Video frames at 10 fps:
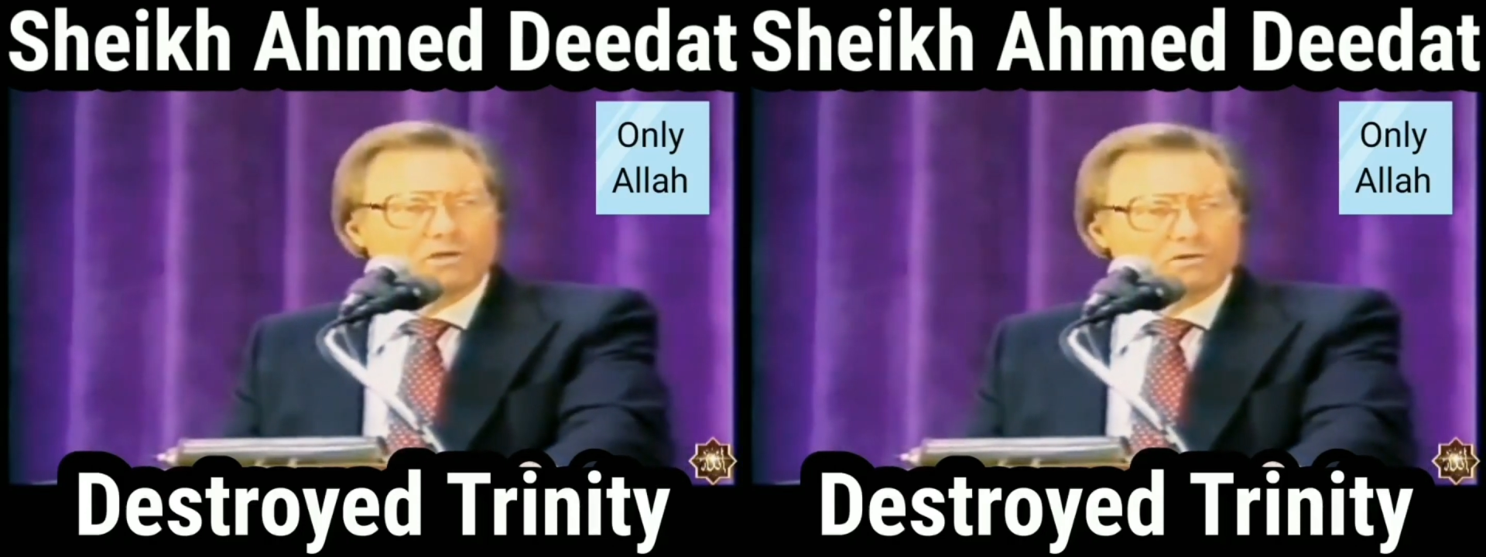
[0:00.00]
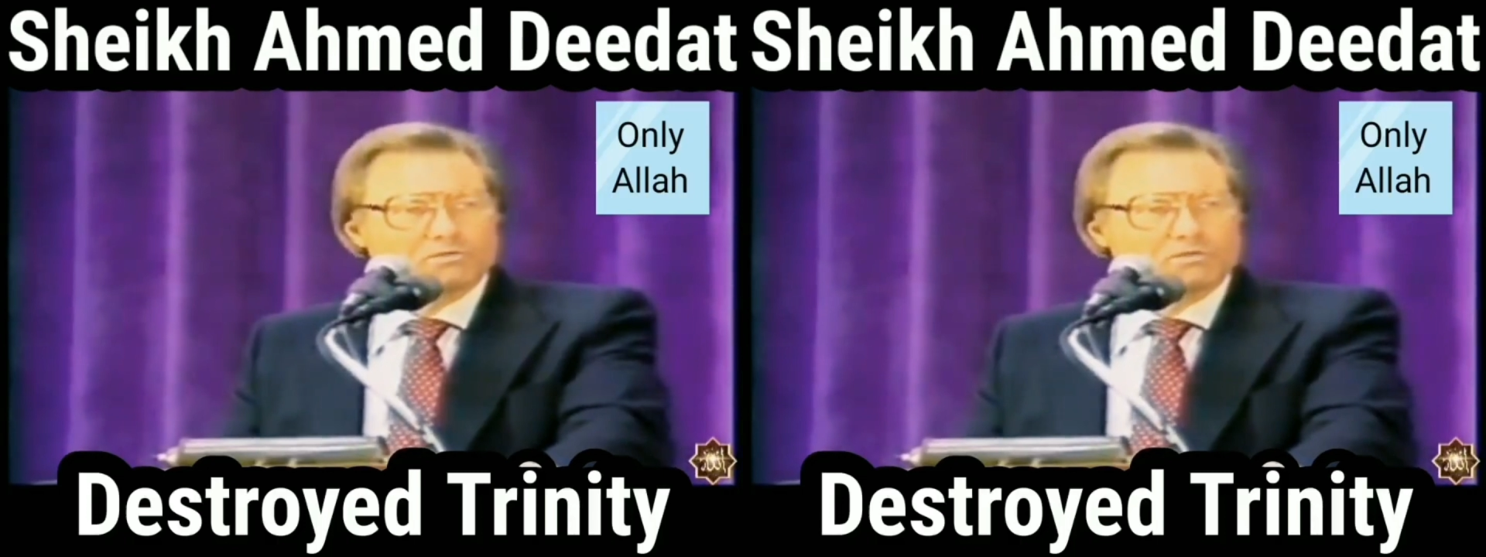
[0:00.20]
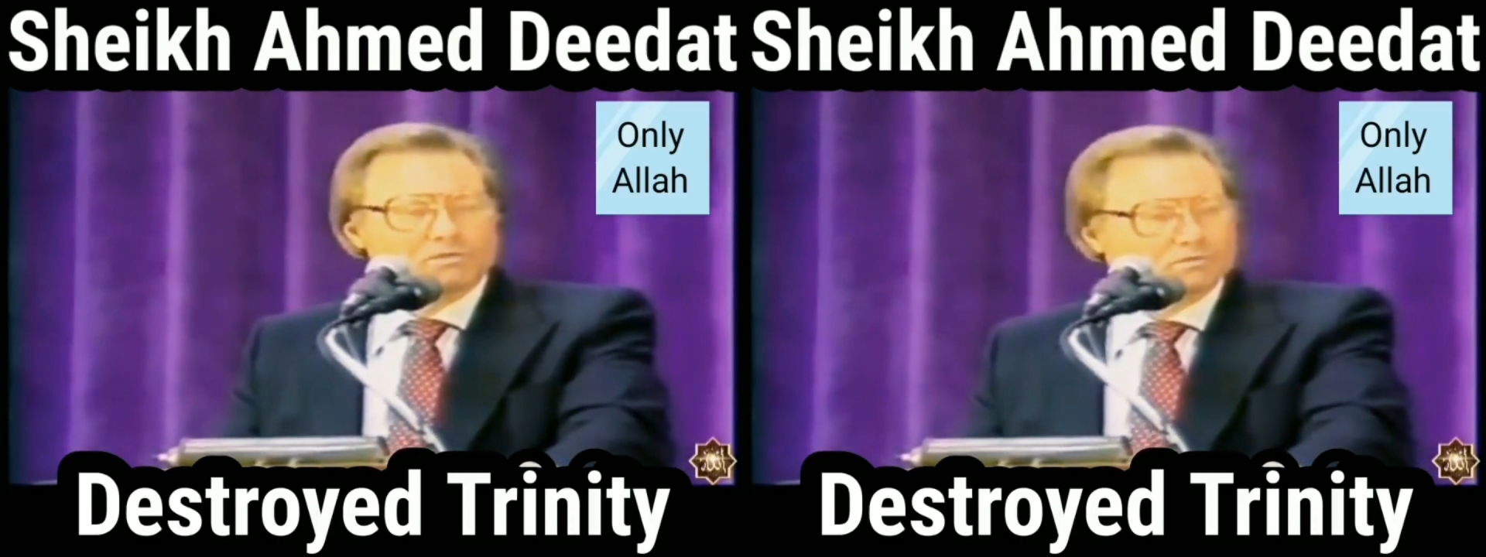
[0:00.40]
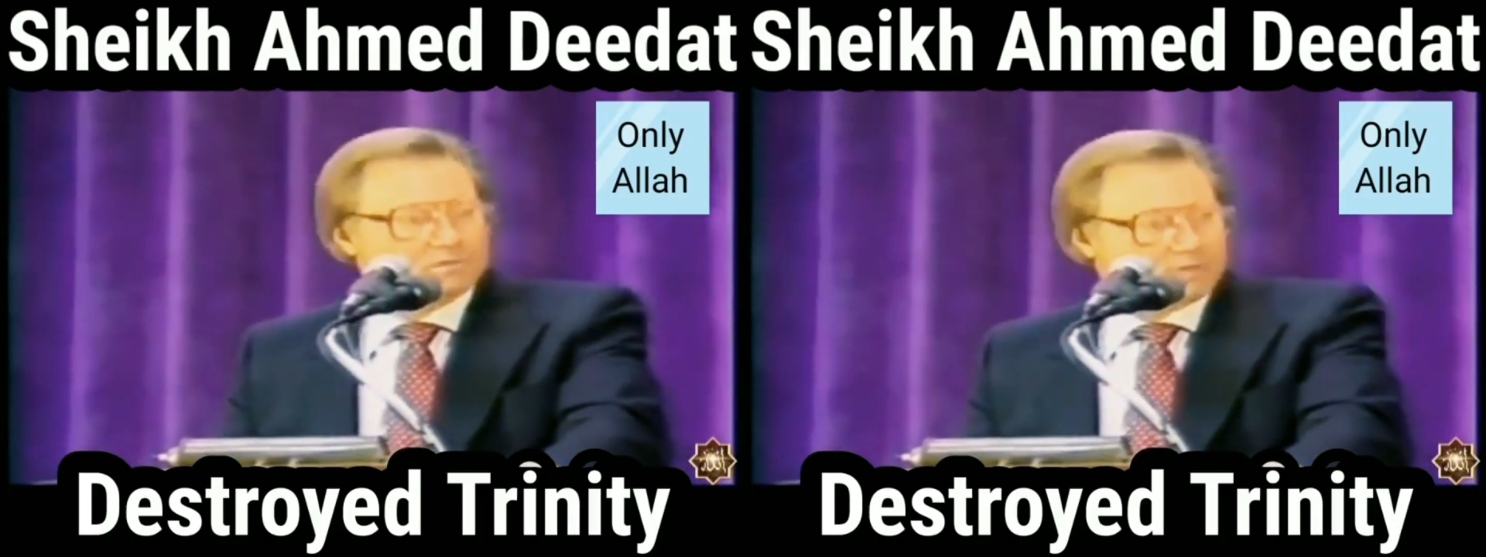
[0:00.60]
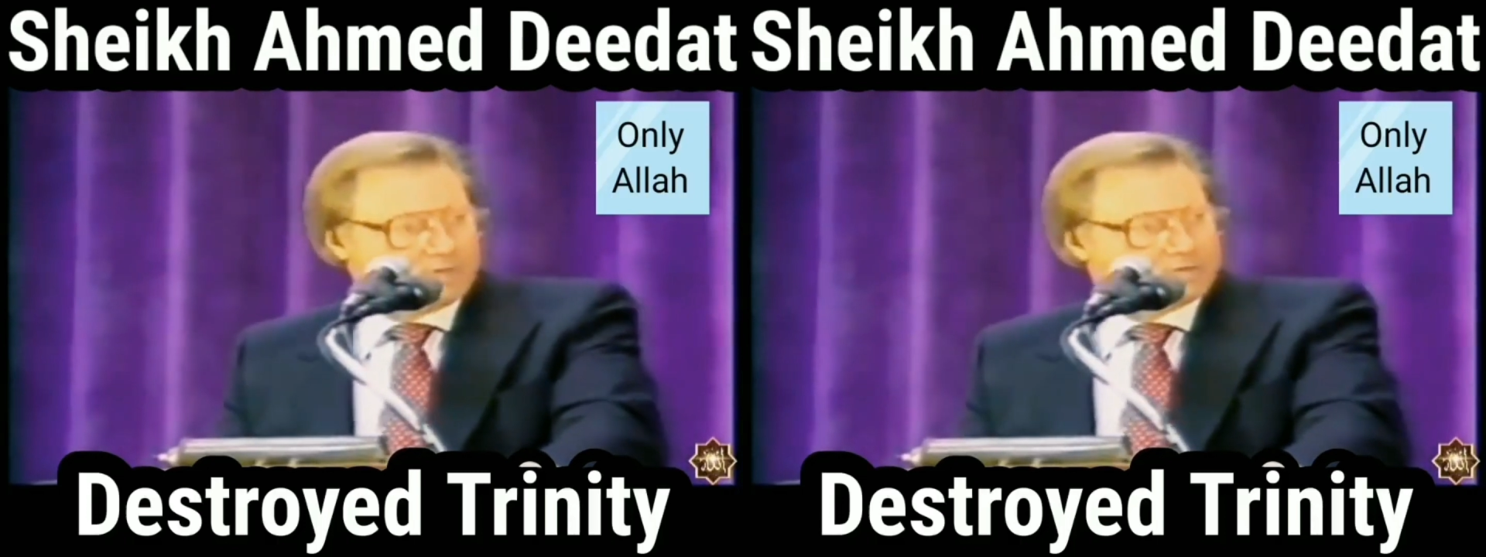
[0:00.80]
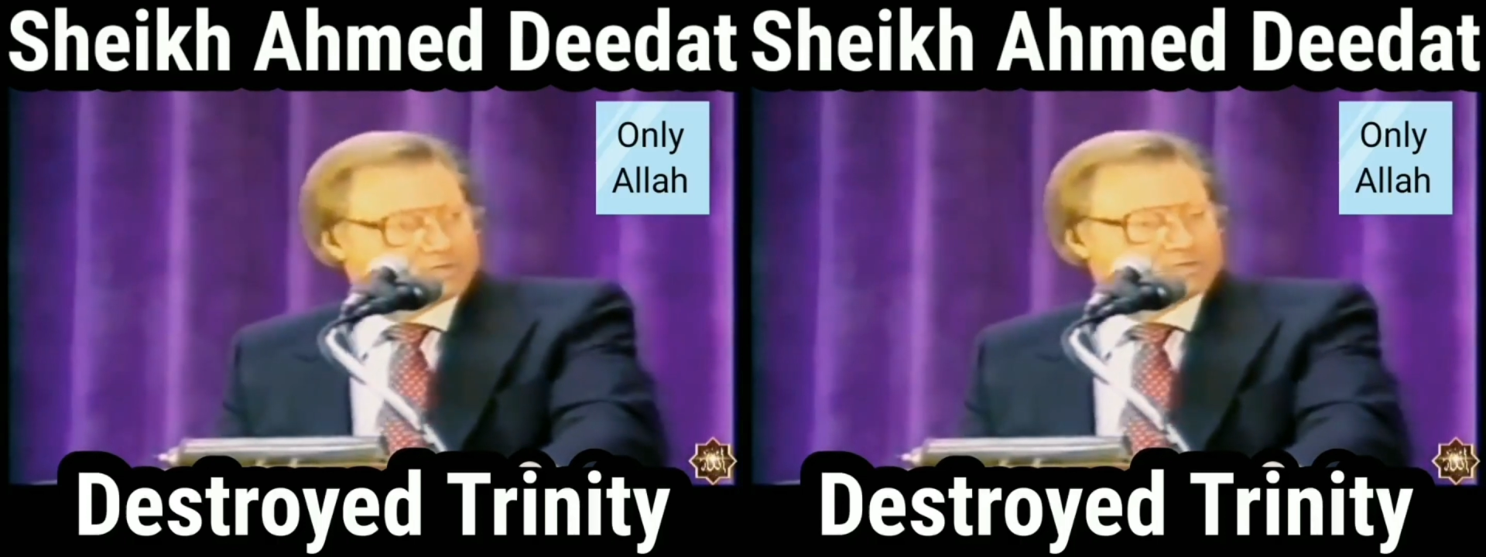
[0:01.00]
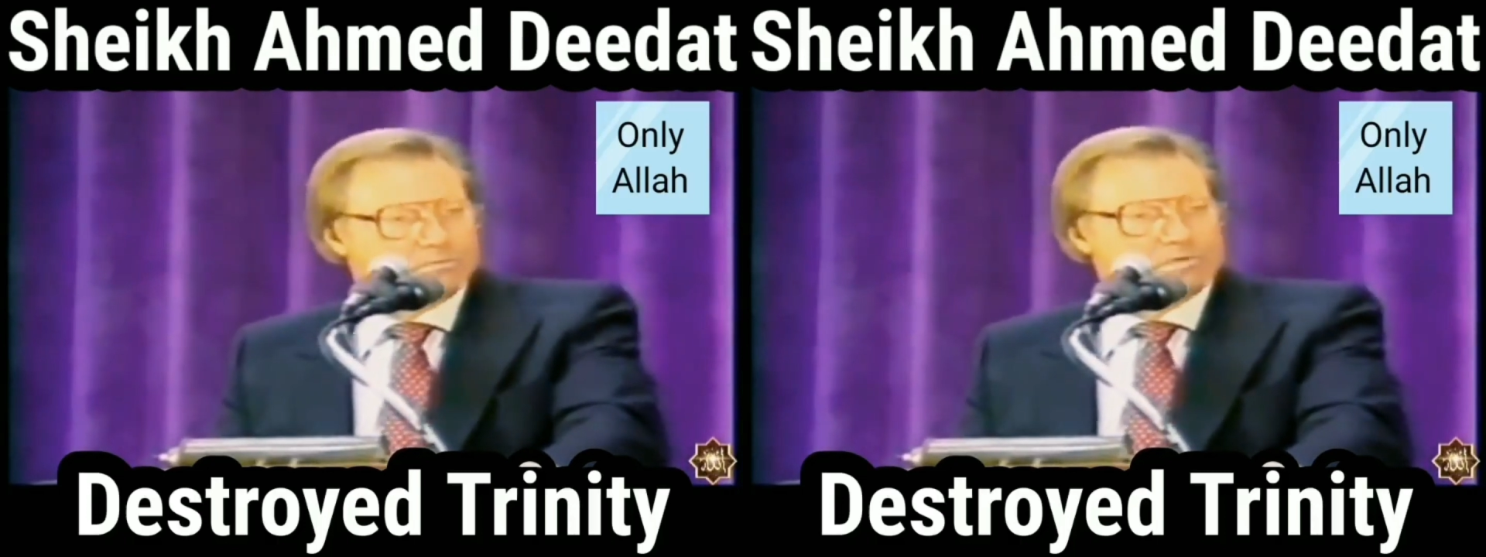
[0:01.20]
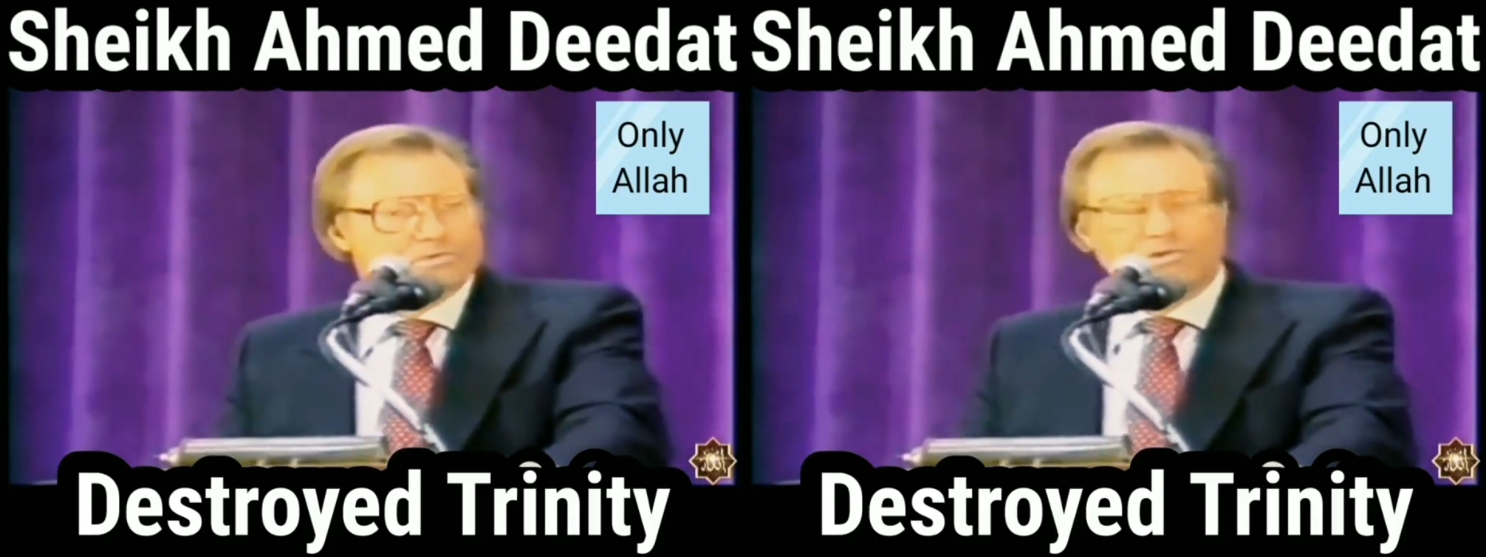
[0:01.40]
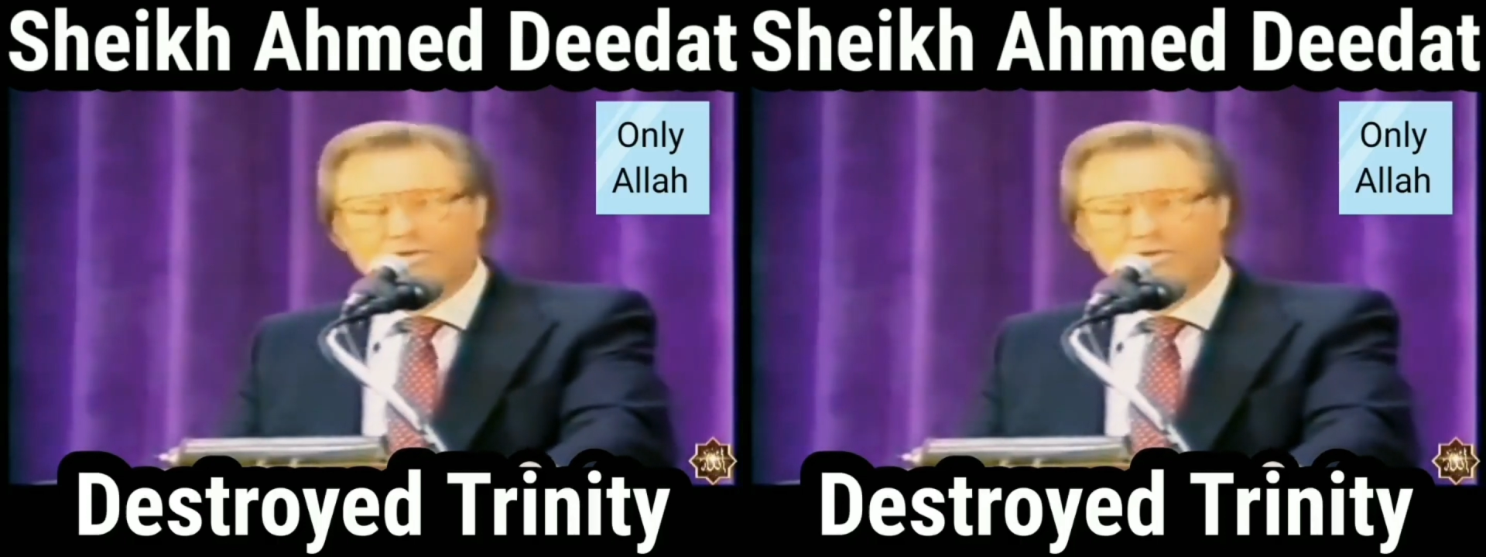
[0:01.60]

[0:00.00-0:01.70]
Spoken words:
Ghost, as Mr.